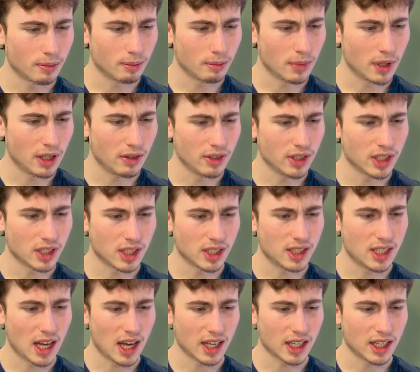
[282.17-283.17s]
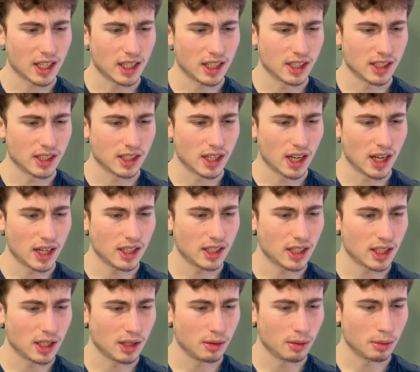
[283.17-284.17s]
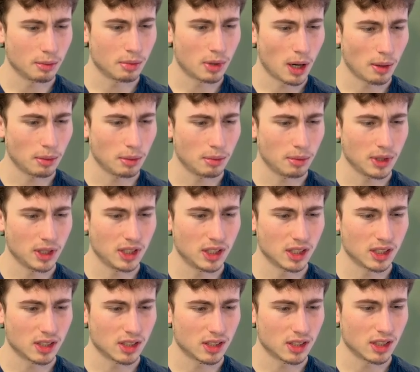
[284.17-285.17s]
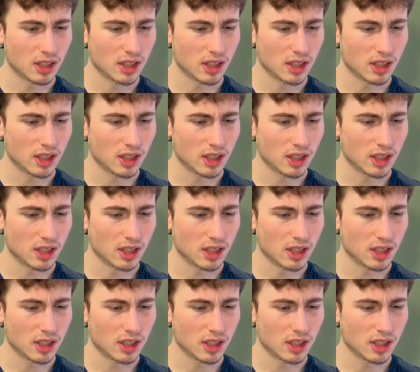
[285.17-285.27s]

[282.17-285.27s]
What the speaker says: even just attacking his knight, he would probably just